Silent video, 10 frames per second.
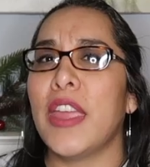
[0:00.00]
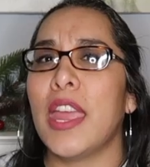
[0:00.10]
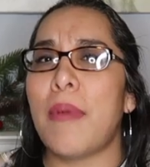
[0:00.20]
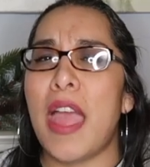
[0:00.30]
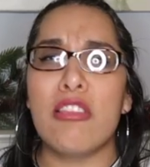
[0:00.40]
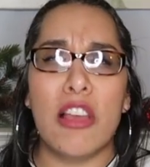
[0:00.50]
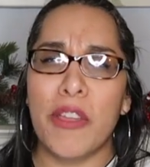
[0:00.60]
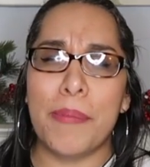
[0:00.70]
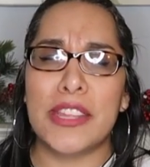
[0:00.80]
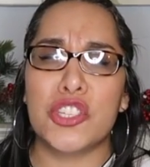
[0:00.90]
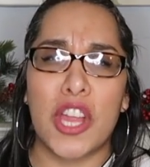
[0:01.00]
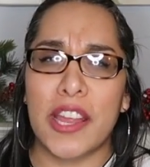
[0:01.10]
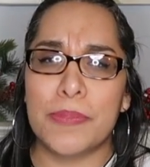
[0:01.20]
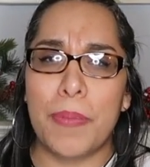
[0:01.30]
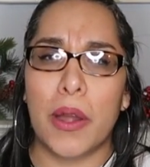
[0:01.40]
him. I love him as
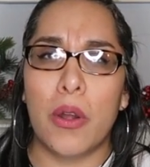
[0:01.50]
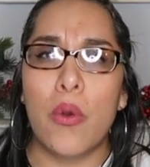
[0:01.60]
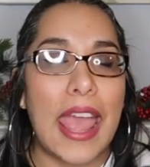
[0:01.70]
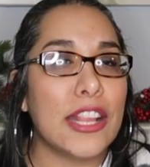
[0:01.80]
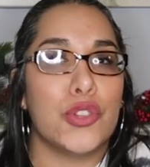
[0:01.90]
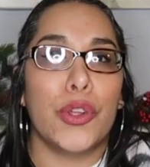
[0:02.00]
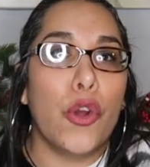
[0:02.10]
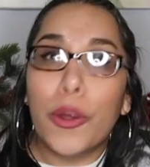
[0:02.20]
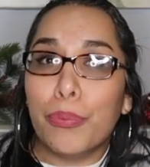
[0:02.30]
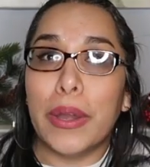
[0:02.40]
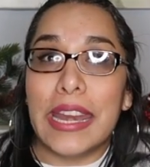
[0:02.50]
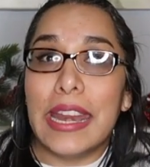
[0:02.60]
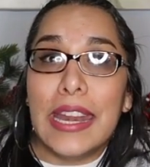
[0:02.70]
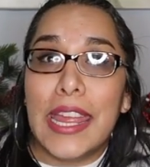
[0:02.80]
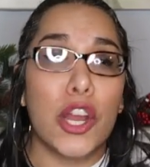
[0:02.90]
Jack Sparrow. I had to incorporate it
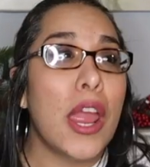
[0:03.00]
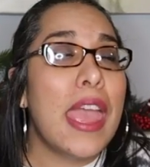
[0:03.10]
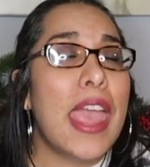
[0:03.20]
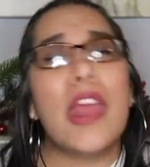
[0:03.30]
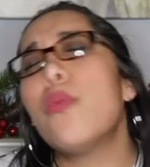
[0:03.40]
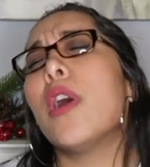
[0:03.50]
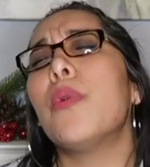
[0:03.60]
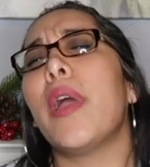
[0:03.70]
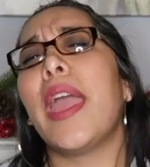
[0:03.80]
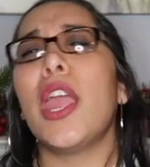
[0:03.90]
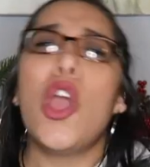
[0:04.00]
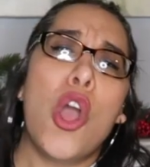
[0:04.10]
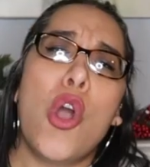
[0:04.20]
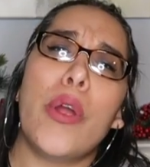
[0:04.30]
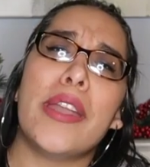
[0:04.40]
in here in one way
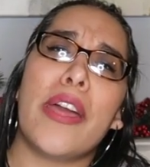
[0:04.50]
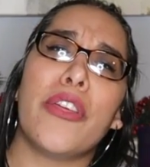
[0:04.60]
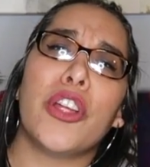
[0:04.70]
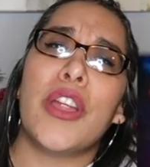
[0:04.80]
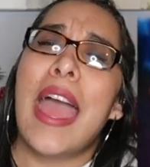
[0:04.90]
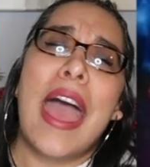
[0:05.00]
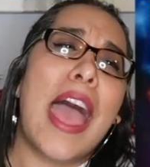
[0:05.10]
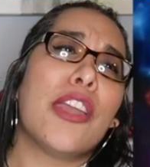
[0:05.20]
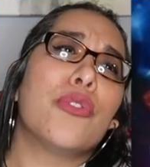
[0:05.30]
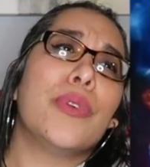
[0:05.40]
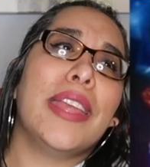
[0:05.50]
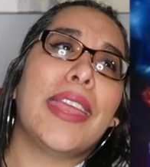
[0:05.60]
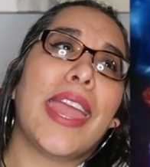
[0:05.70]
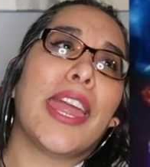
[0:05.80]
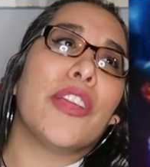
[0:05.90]
or another. I don't really
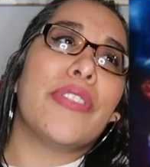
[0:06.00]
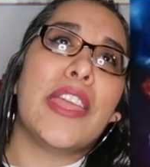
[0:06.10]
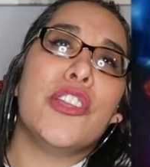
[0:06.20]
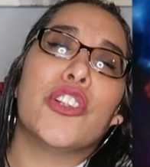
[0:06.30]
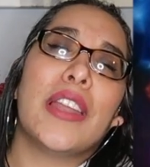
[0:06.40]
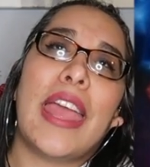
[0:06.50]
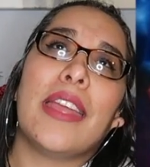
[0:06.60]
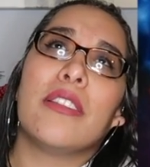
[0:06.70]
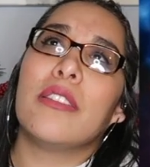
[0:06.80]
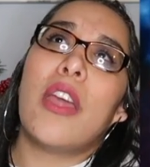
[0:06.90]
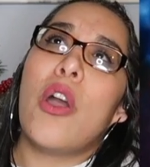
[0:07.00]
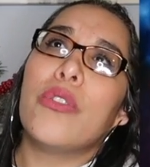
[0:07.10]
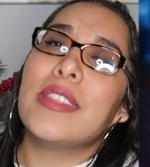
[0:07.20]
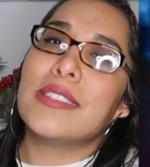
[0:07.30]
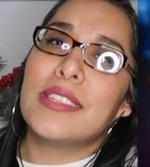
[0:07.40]
care that you're like,
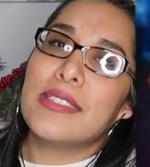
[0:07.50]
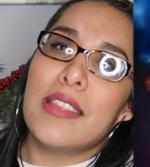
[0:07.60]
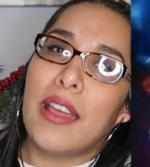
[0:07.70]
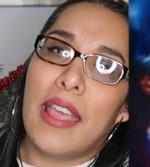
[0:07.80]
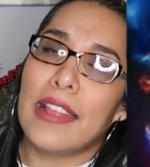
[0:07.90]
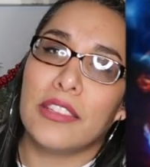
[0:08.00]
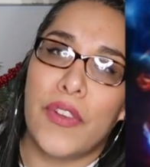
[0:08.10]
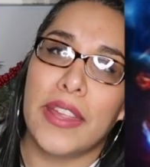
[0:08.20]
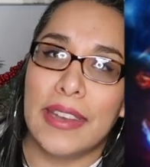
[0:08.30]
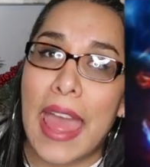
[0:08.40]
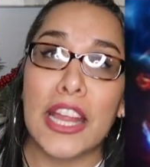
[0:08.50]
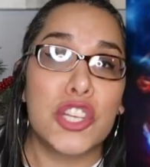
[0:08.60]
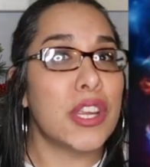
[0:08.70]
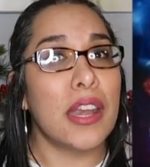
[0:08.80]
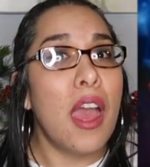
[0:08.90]
no, this does not classify as an
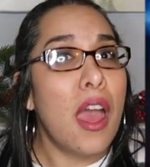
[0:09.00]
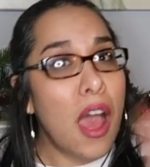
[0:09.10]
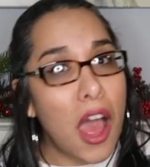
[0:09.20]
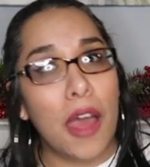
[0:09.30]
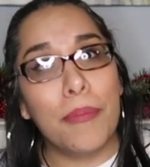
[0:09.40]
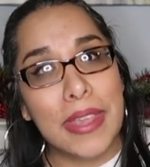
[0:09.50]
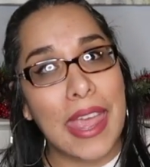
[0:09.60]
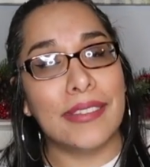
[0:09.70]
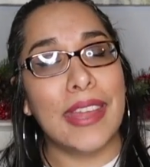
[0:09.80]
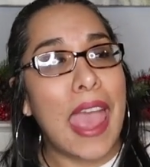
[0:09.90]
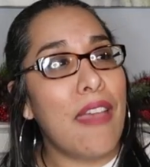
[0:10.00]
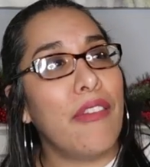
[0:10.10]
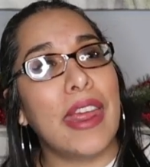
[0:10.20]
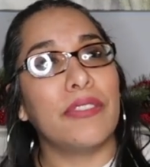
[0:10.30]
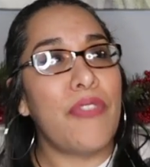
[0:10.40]
action. Yes, they have
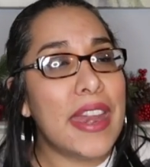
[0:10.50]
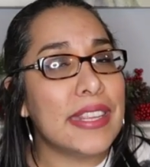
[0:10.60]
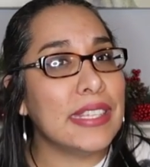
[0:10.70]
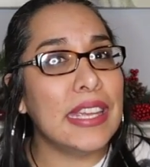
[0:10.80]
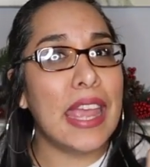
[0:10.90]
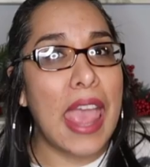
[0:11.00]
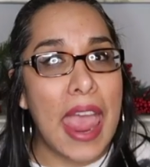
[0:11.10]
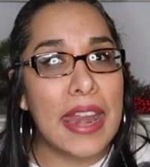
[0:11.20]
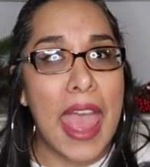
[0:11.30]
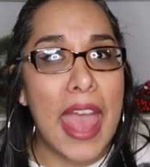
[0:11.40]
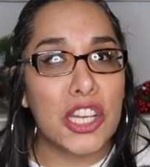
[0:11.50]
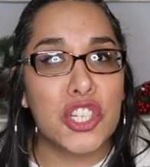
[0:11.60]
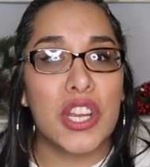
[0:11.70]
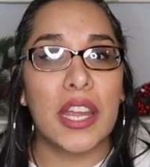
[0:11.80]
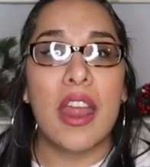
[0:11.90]
it as fantasy and
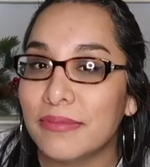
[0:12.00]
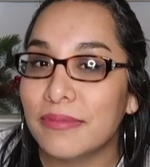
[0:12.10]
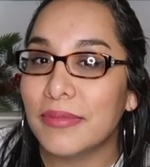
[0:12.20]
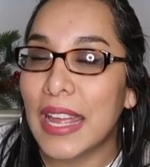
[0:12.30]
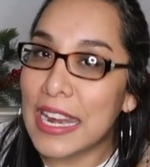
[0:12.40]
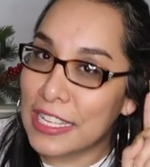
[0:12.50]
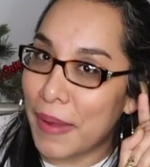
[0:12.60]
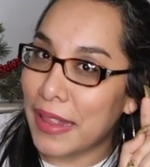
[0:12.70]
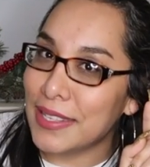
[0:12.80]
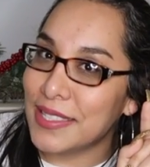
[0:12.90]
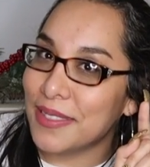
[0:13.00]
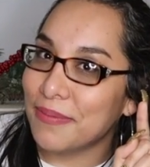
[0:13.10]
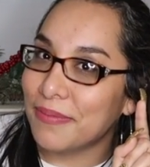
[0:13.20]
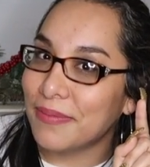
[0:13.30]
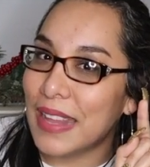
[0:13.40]
action. And it's my list.
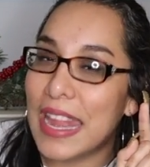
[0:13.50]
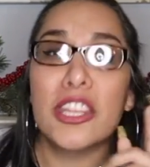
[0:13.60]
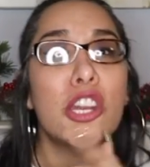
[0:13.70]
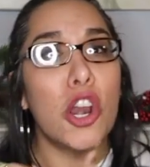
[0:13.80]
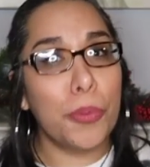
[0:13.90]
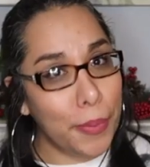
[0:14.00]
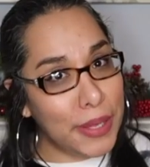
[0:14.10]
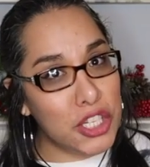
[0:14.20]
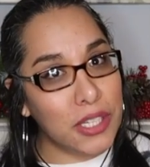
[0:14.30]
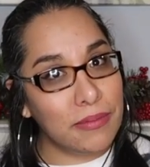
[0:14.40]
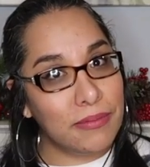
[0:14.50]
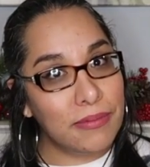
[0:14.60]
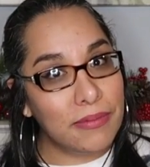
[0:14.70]
And it's an honorable mention.